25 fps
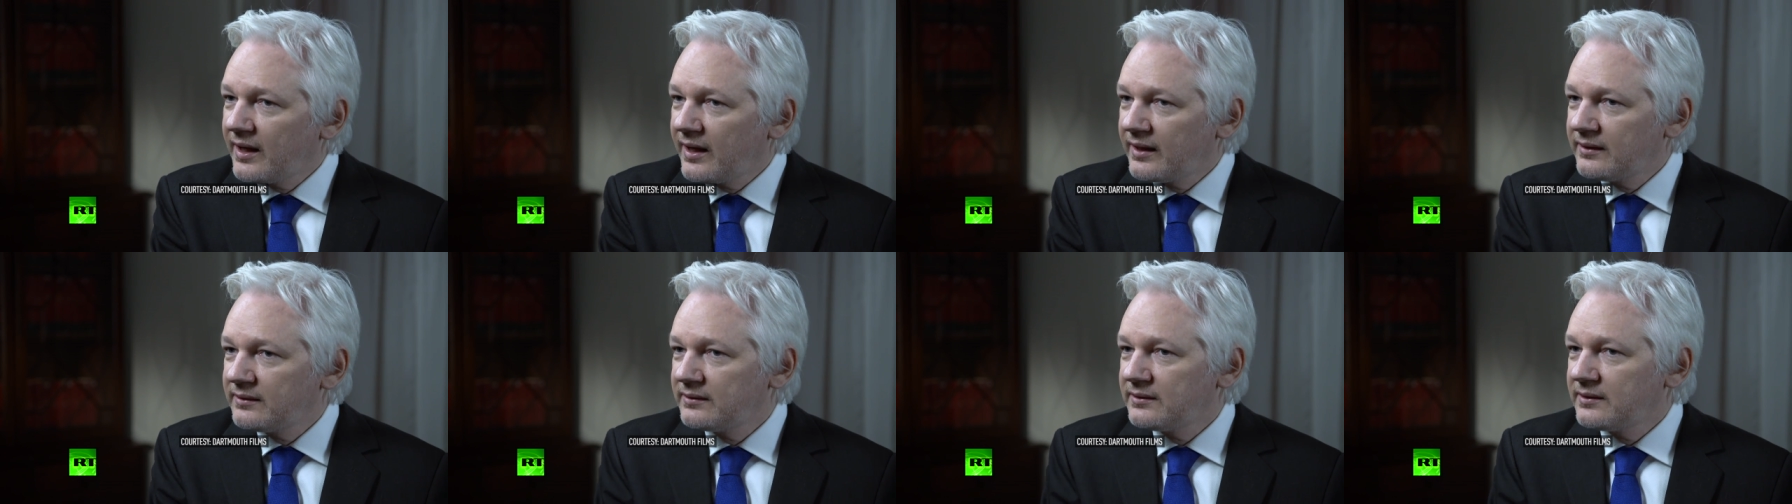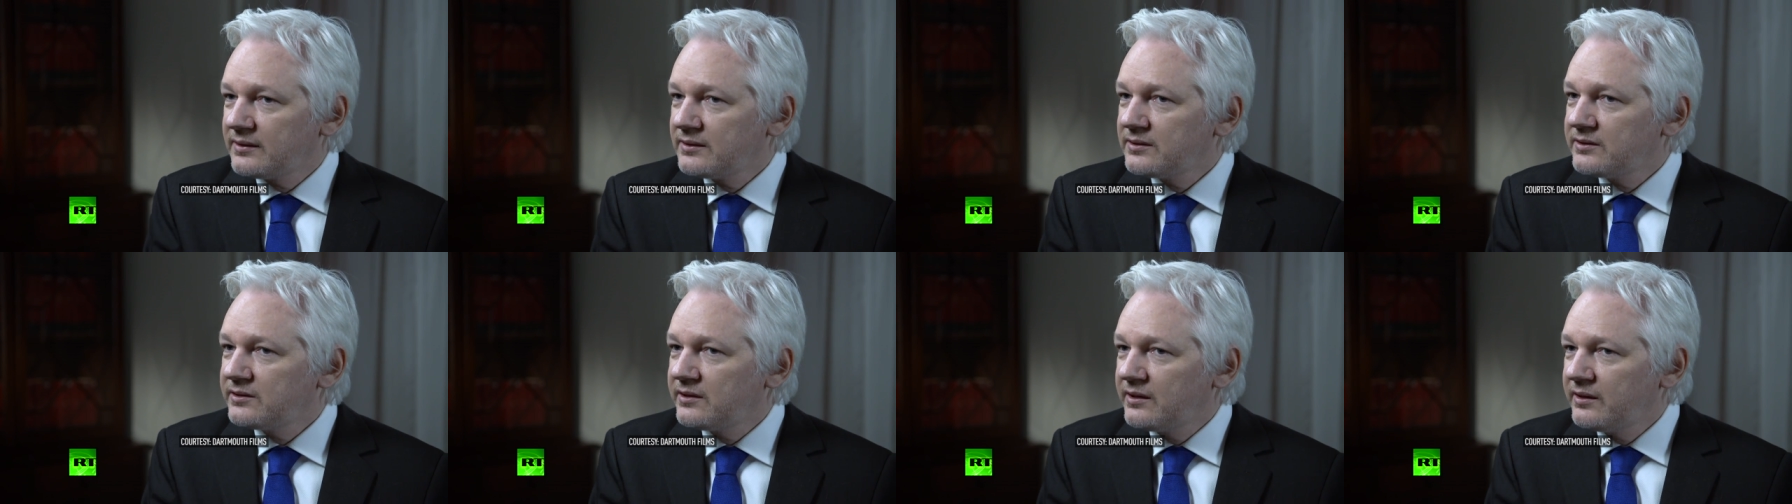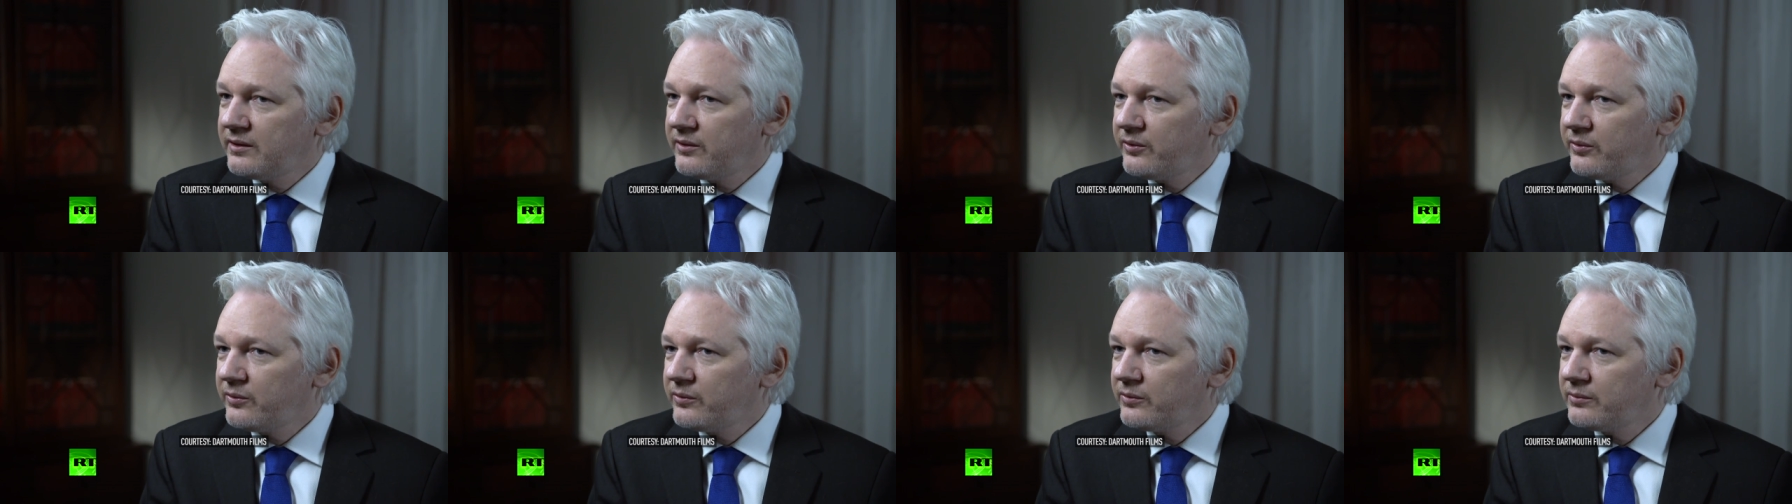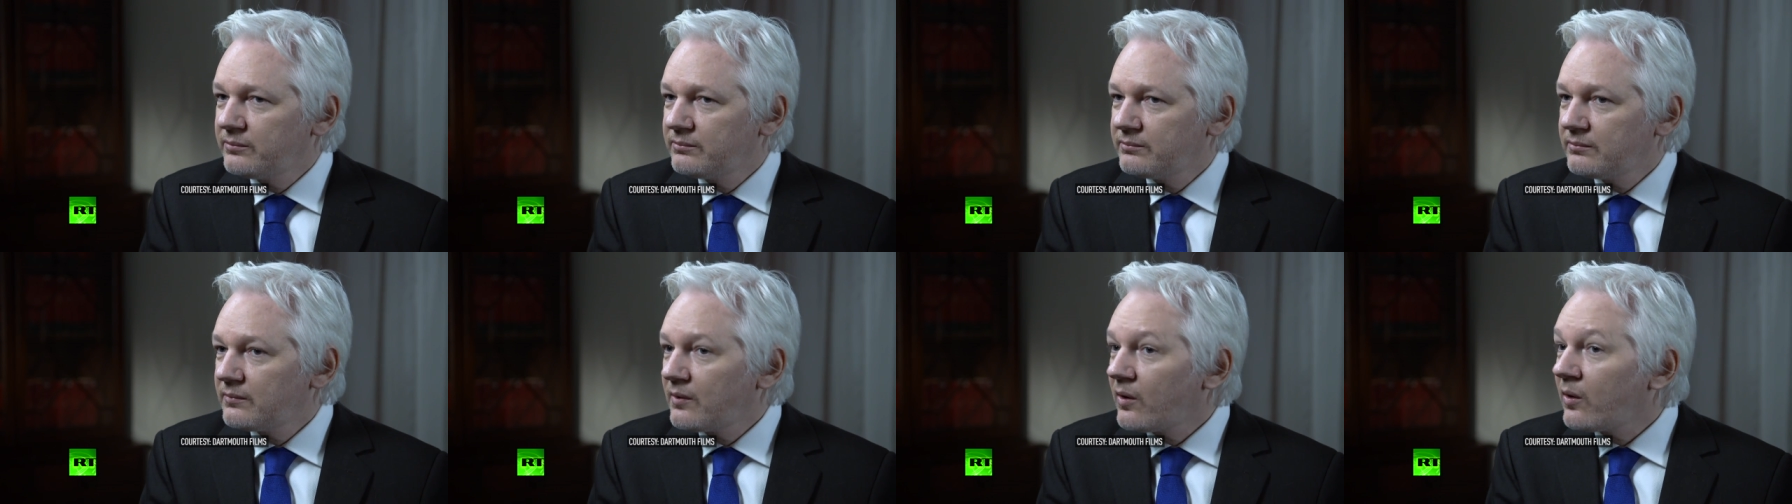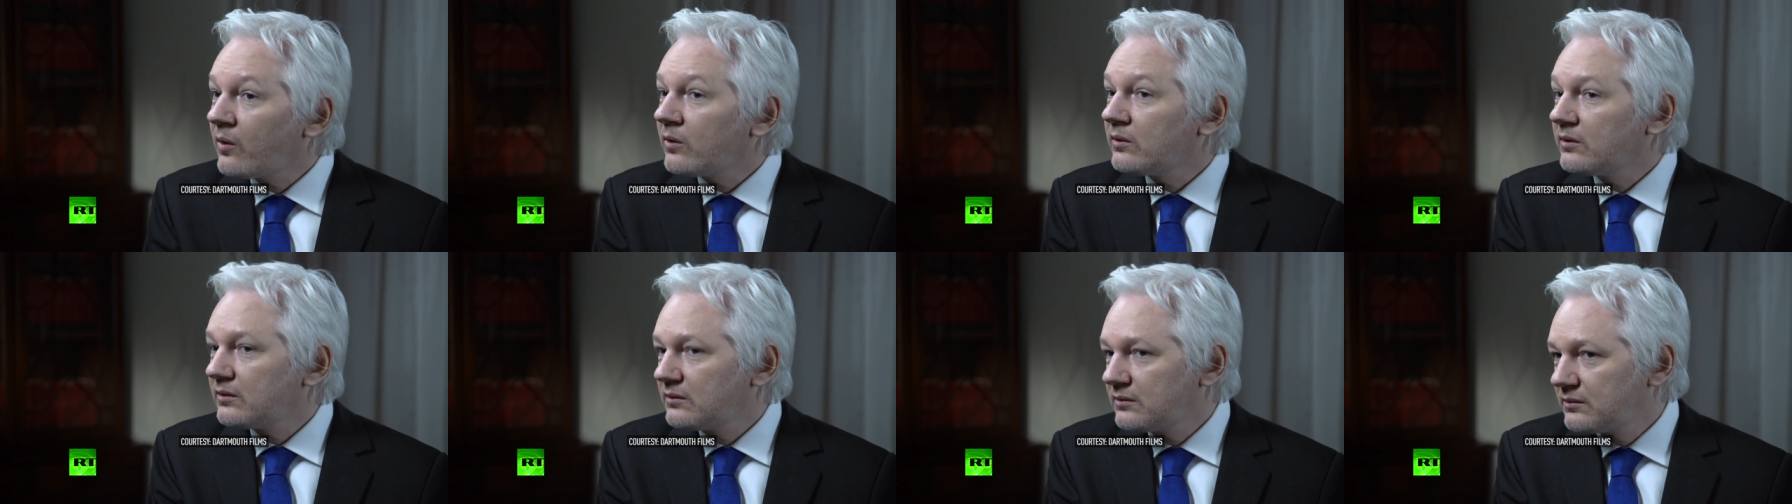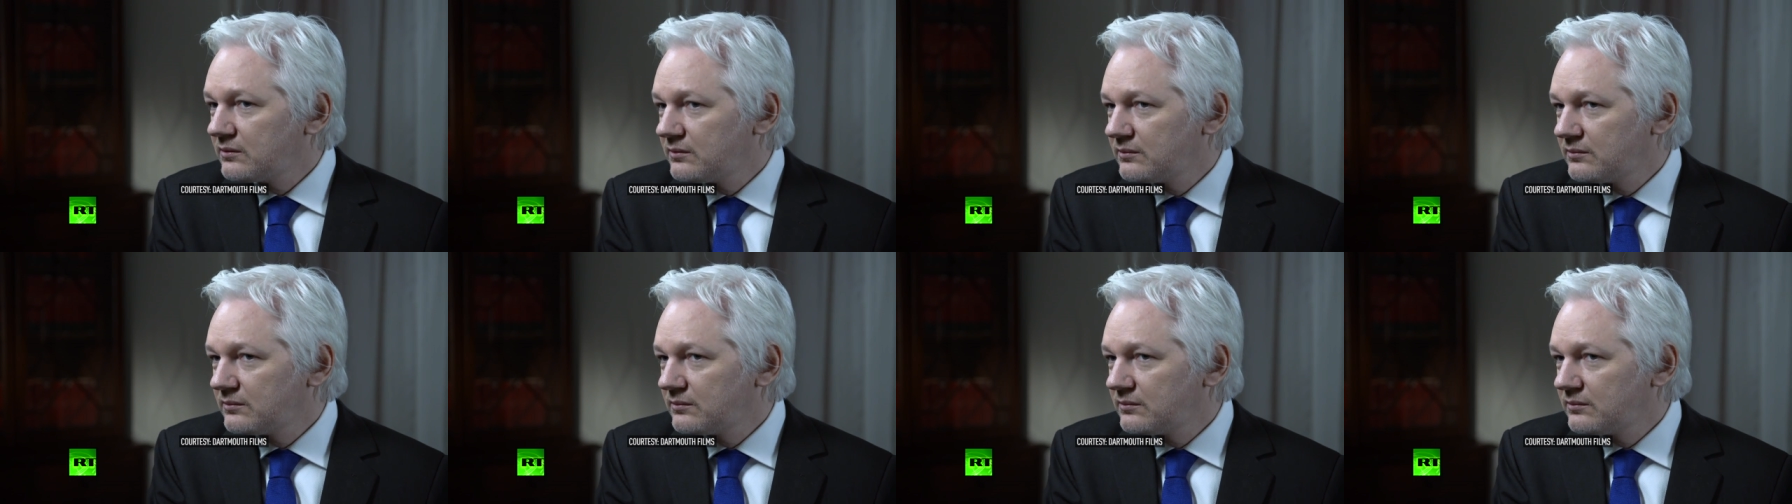and continue on.